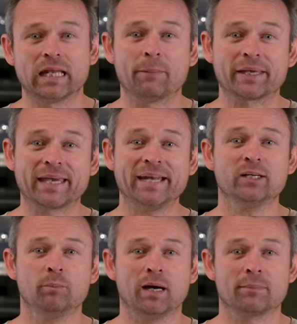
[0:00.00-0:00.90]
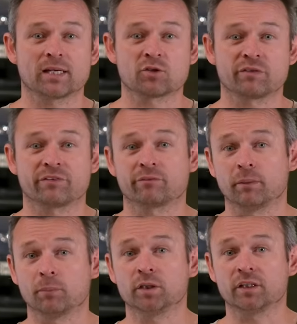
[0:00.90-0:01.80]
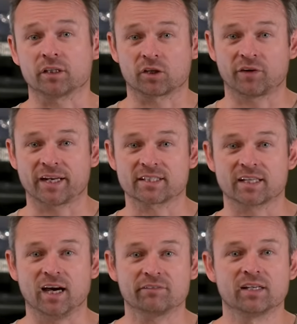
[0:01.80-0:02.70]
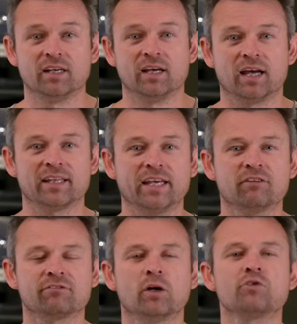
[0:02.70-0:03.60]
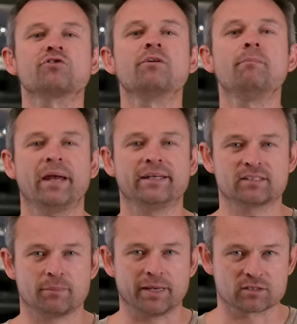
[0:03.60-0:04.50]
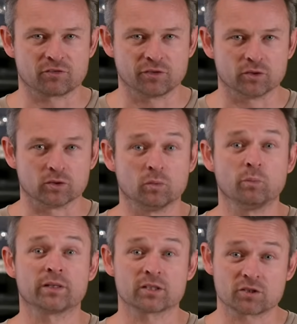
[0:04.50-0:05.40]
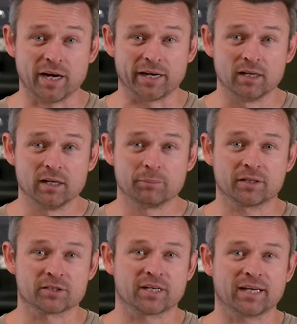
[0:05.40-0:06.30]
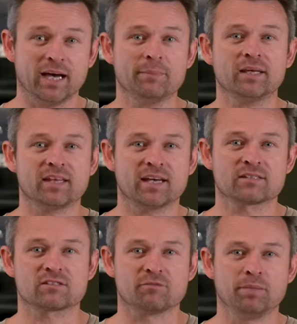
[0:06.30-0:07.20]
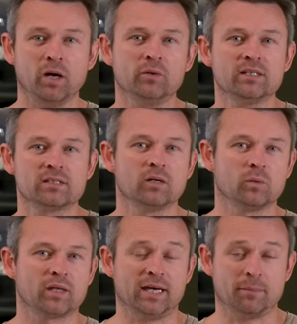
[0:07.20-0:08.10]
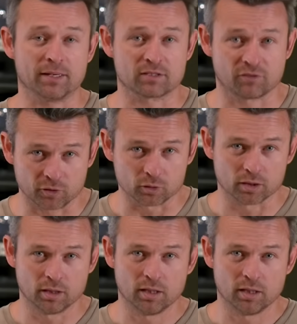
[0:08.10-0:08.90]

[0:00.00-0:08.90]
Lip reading: Now, mechanical pumps are driven from a pulley on the crankshaft, and they can flow tremendous amounts of fuel, which is great, because you can't make thousands of ponies without a bunch of fuel.